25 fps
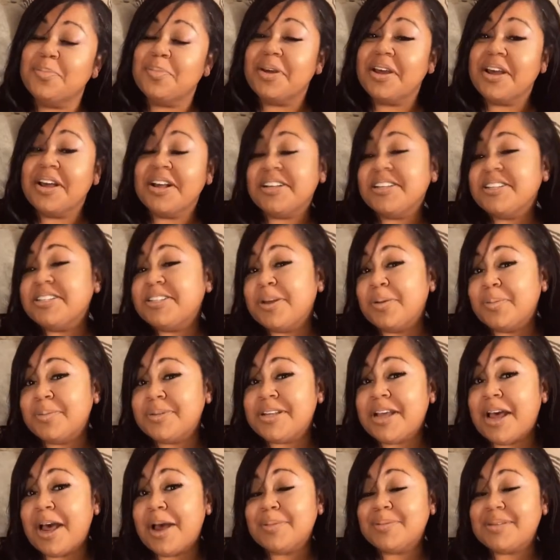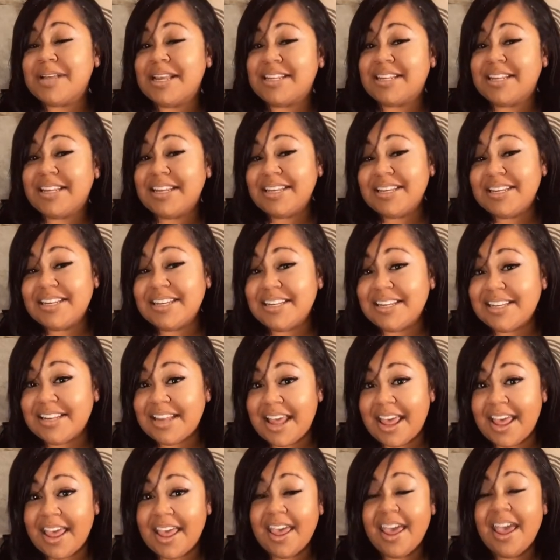Because sometimes at the end of the
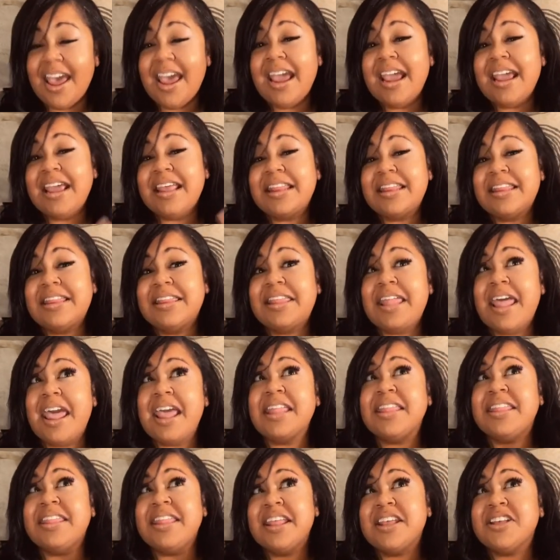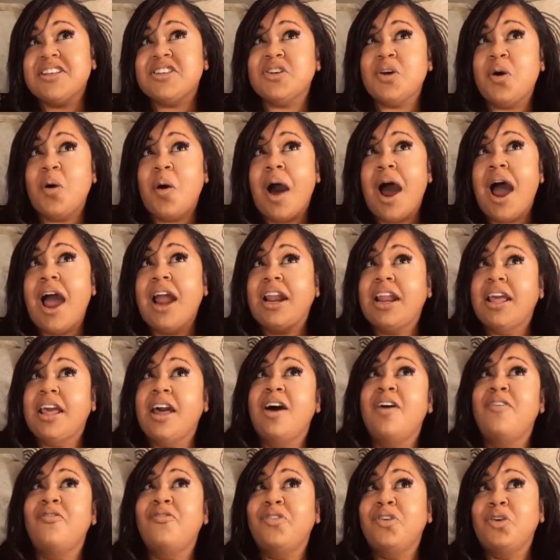day, they think so highly
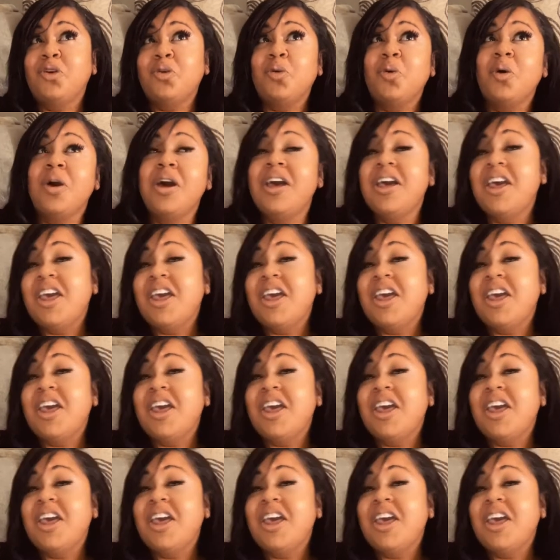of you.